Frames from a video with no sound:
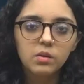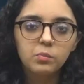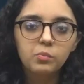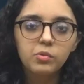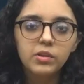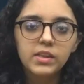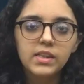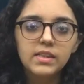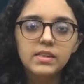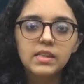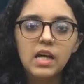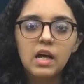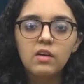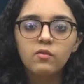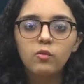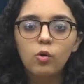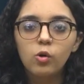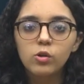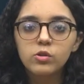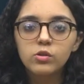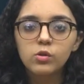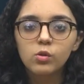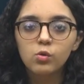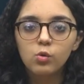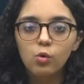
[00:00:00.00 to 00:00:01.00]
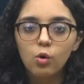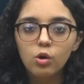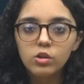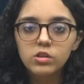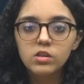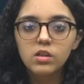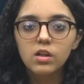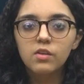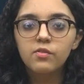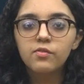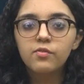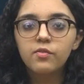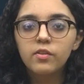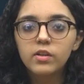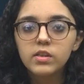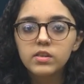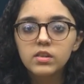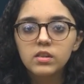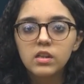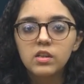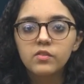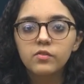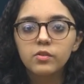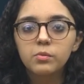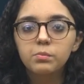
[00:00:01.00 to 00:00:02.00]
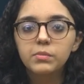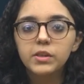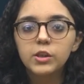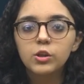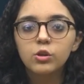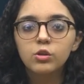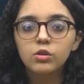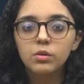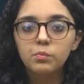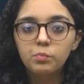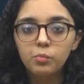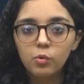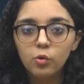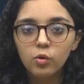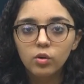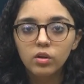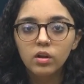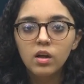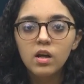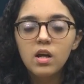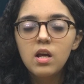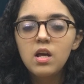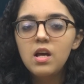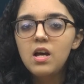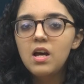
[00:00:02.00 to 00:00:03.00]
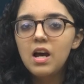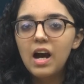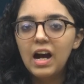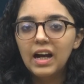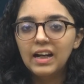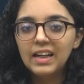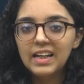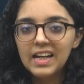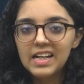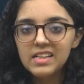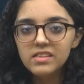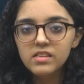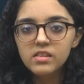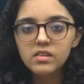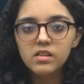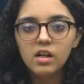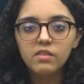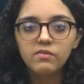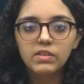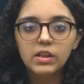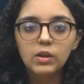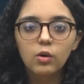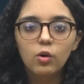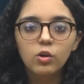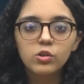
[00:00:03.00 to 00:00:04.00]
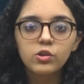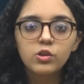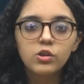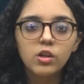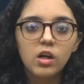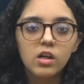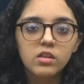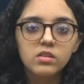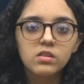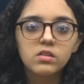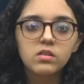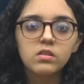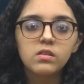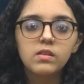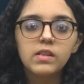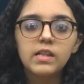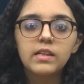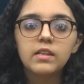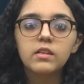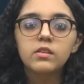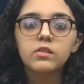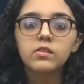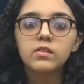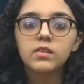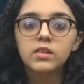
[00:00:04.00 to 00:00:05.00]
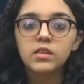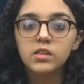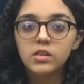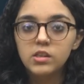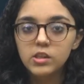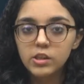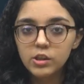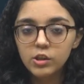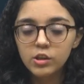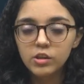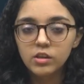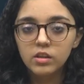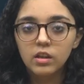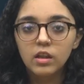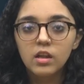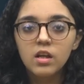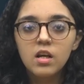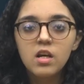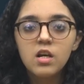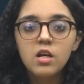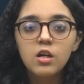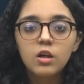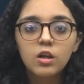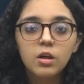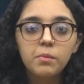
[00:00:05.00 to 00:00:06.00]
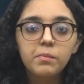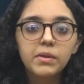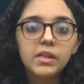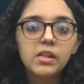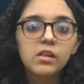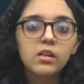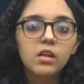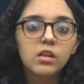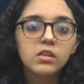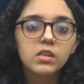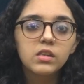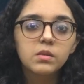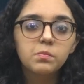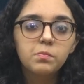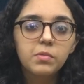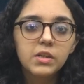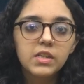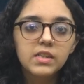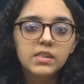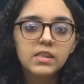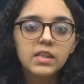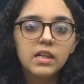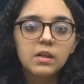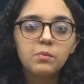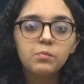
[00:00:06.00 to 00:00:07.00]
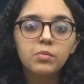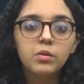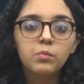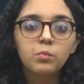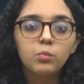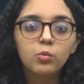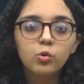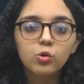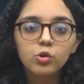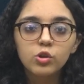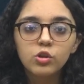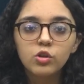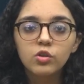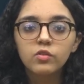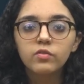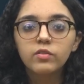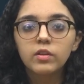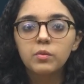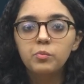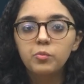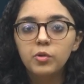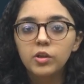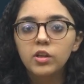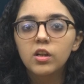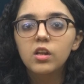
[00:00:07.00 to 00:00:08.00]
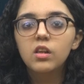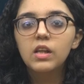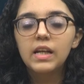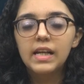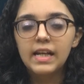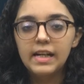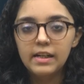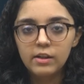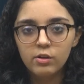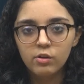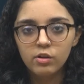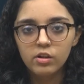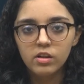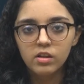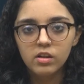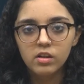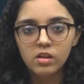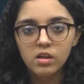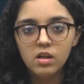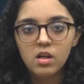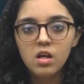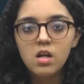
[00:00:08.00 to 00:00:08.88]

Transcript: The police have also launched a first information report against Ravi on charges related to sedition, criminal conspiracy, and promotion of communal hatred.